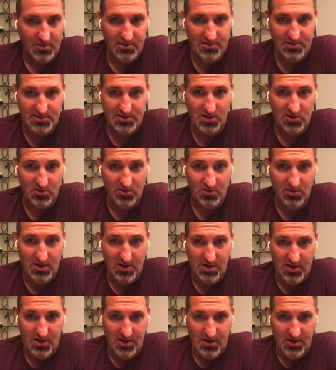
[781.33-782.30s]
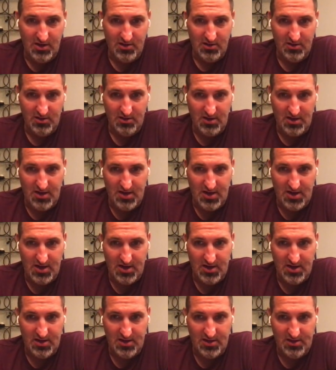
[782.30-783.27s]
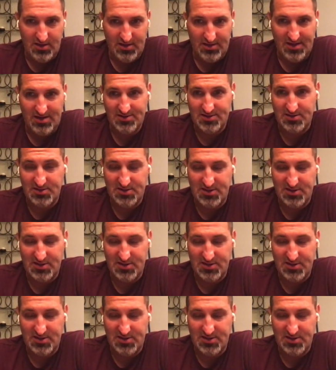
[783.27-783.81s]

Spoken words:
So, and that was in